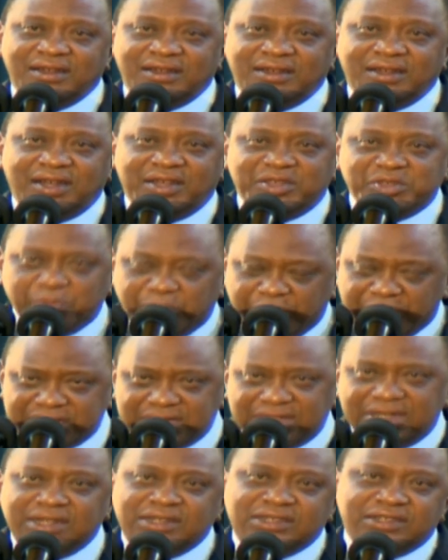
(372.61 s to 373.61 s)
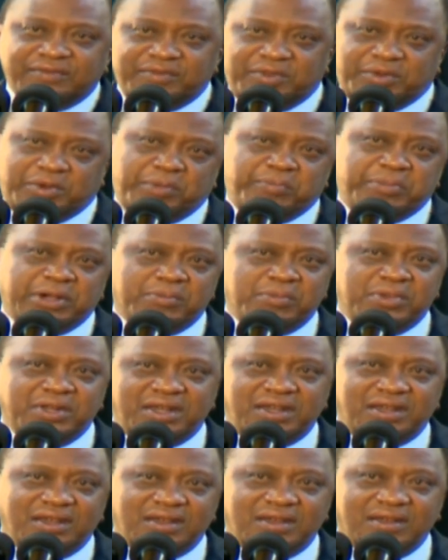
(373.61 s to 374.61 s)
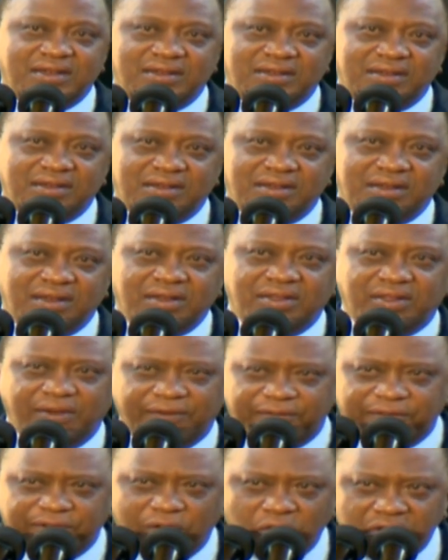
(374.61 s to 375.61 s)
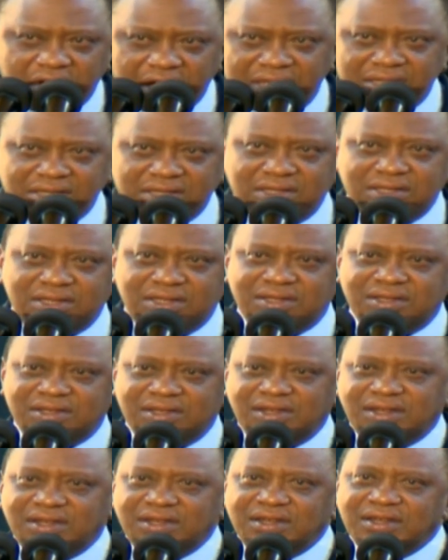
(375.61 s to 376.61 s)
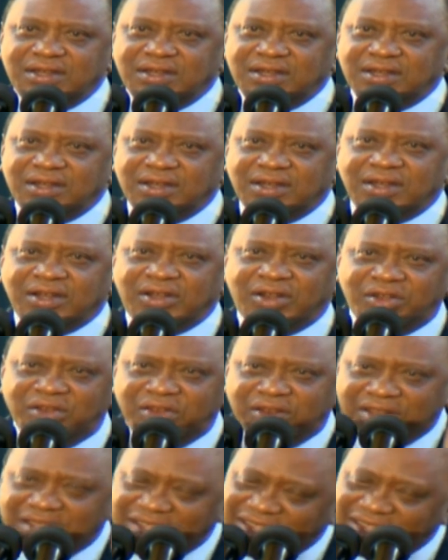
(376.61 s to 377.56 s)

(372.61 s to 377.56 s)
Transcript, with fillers: as President of the Republic, the focus on